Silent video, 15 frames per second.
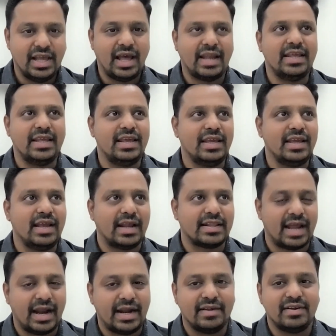and he
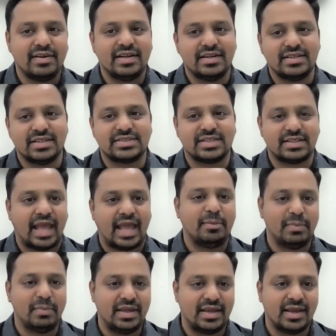at the end he just
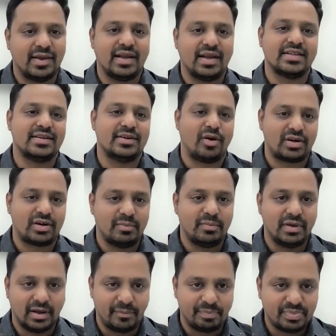thanked me, okay,
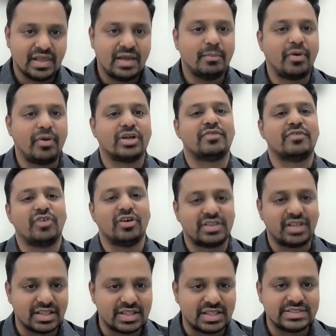doctor, because
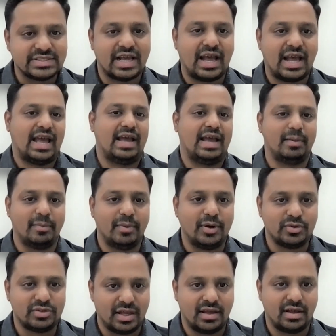of this I am able
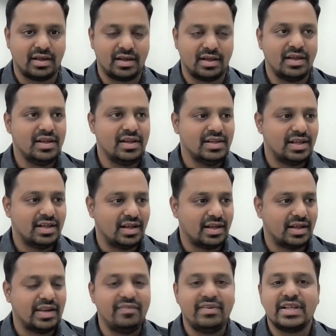to the
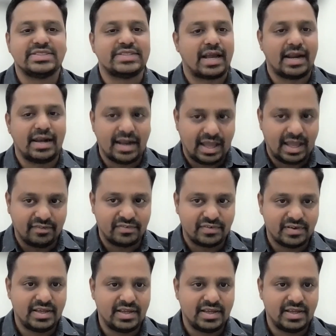living a second life.